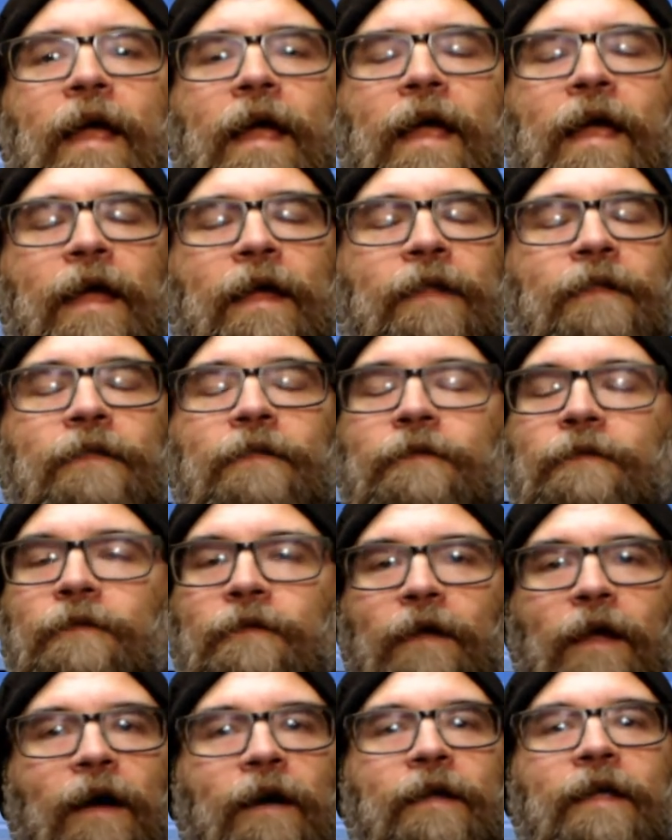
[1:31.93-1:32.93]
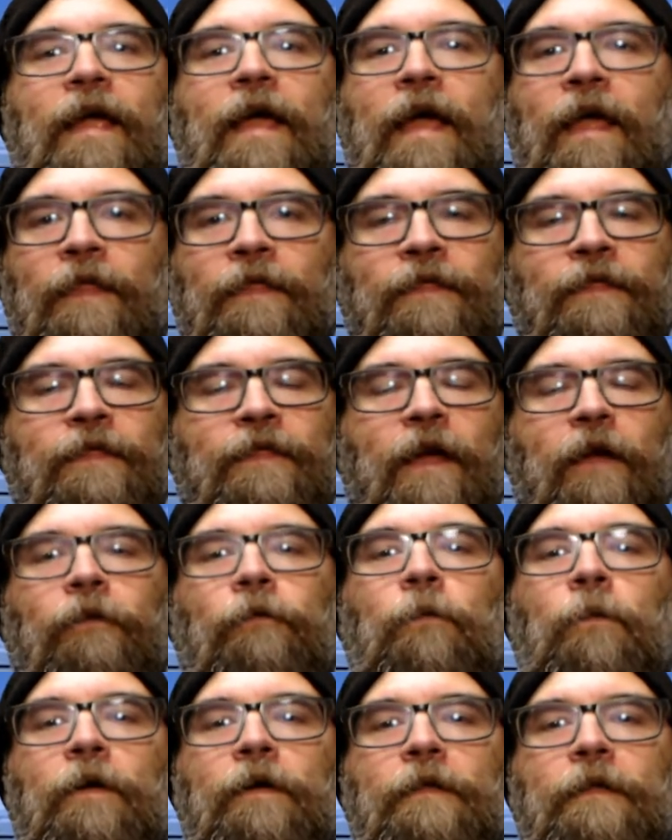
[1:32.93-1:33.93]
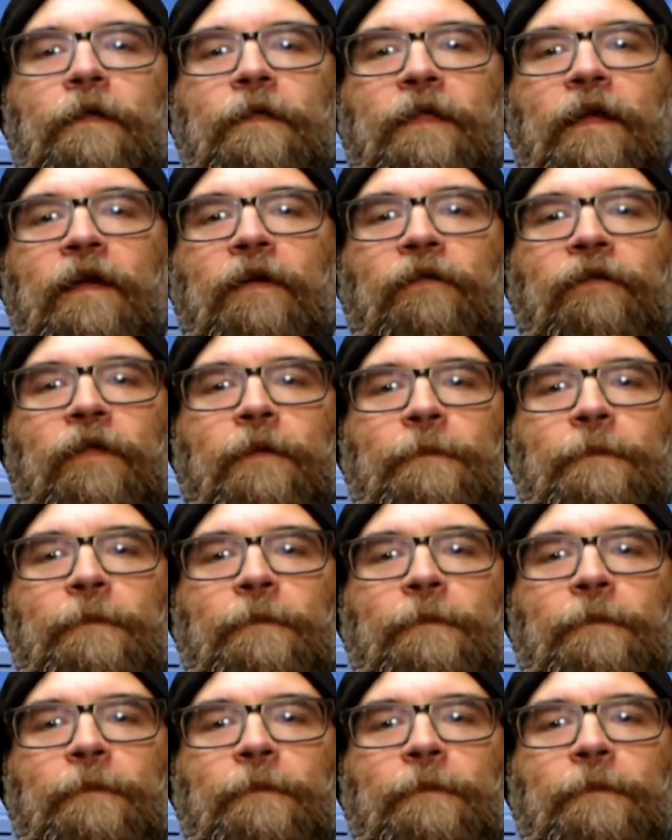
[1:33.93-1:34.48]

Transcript: And again, that's one of the things